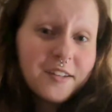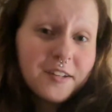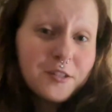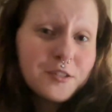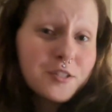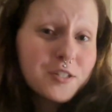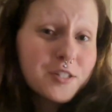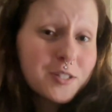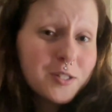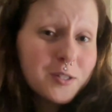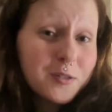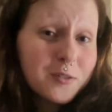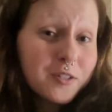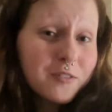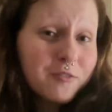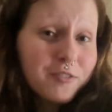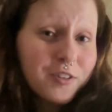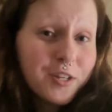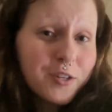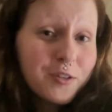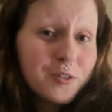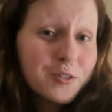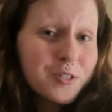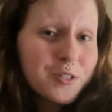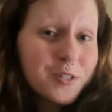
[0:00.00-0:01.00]
I'll see you in a
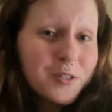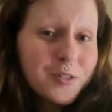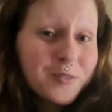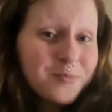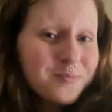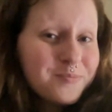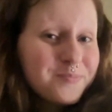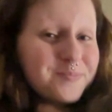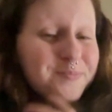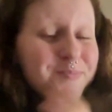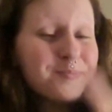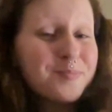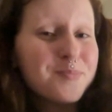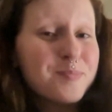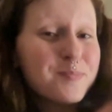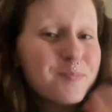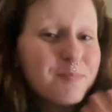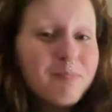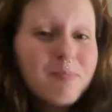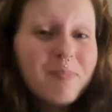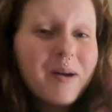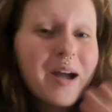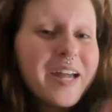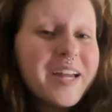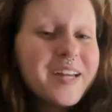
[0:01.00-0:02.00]
video soon.
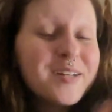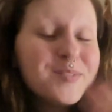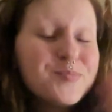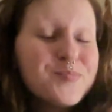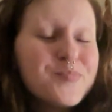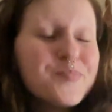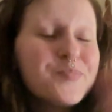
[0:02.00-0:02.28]
Bye.